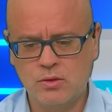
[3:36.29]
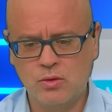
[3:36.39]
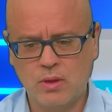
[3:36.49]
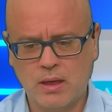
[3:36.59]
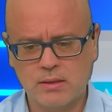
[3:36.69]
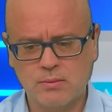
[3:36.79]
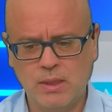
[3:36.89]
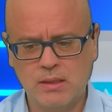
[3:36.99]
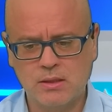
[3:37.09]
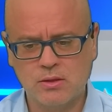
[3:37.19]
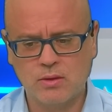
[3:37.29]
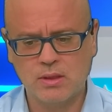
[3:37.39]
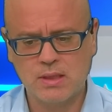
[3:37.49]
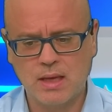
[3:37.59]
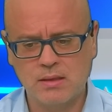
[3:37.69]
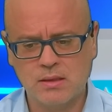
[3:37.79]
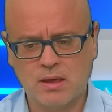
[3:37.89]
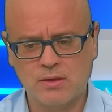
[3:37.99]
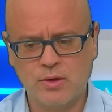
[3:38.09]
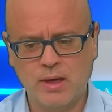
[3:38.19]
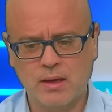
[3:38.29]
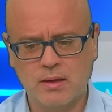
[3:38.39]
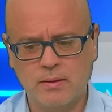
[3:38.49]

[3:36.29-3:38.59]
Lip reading: 2,000 meters on the stand side track,